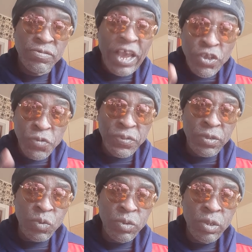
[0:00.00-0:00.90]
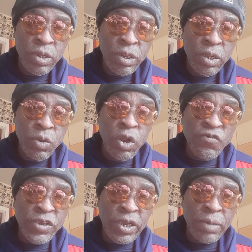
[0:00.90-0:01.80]
that you see. Mm-hmm.
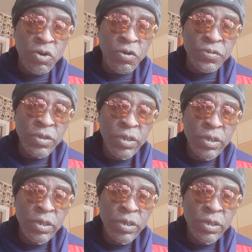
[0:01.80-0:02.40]
Love you come out.